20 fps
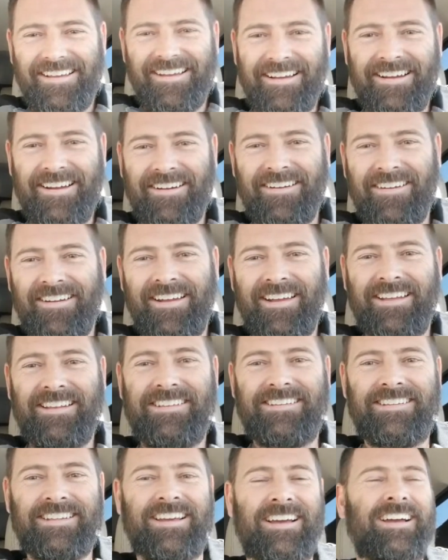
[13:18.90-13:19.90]
All right,
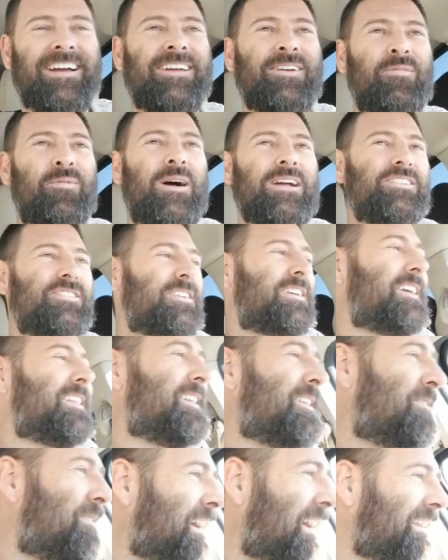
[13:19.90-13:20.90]
you're watching in
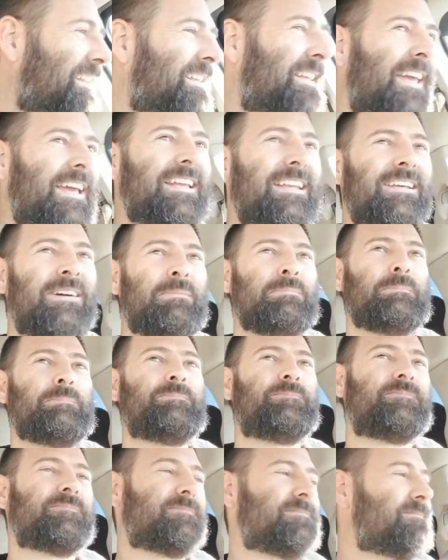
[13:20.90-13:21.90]
the United
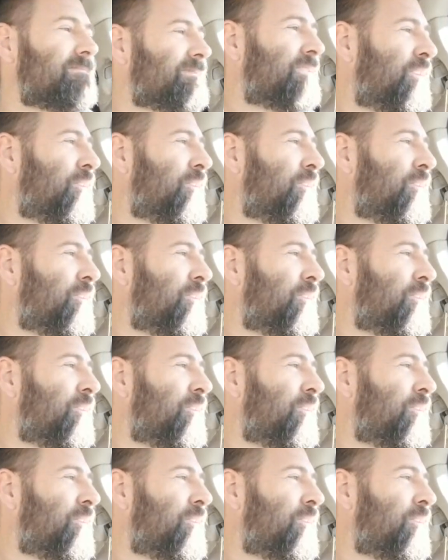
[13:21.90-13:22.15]
Kingdom.